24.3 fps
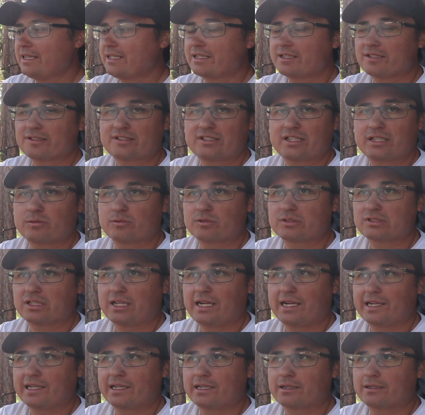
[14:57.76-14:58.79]
this thing was
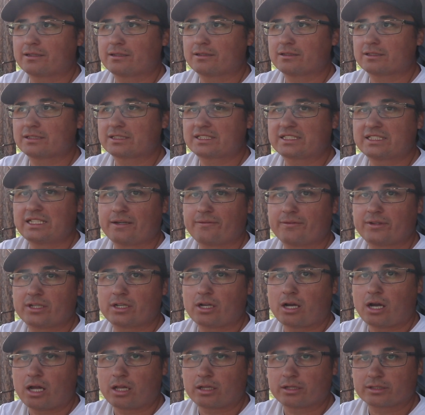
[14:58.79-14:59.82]
like
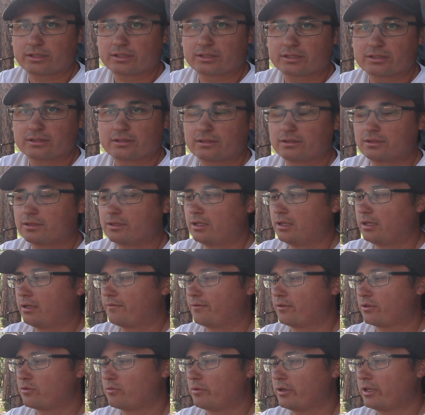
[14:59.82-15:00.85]
$7
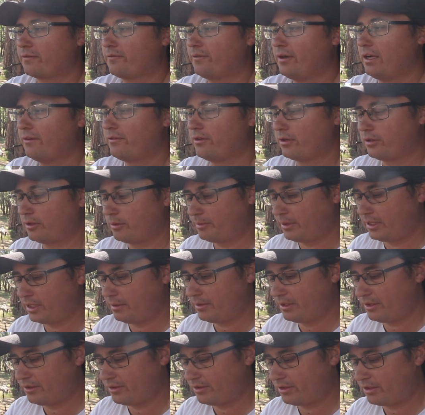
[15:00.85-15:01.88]
for 2,500
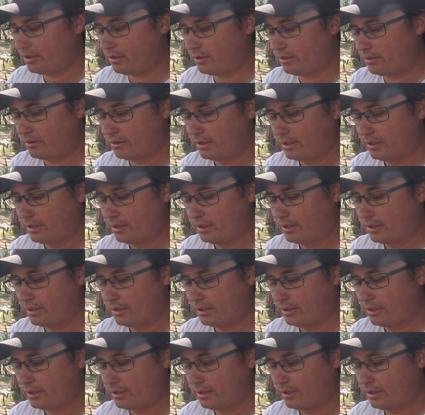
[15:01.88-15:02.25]
BBs. So